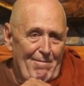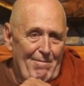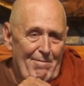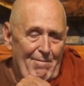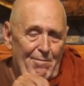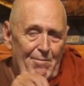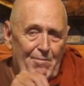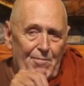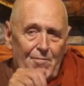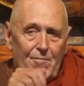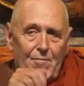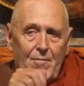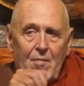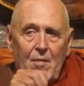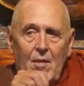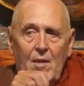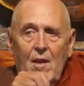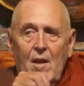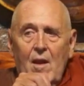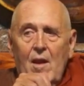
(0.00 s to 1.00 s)

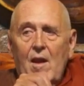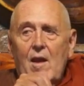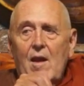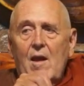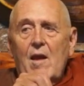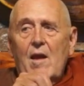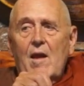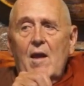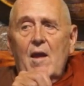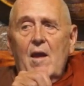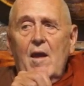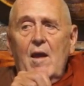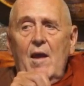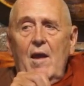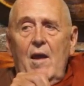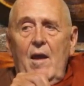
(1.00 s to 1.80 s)
[no speech]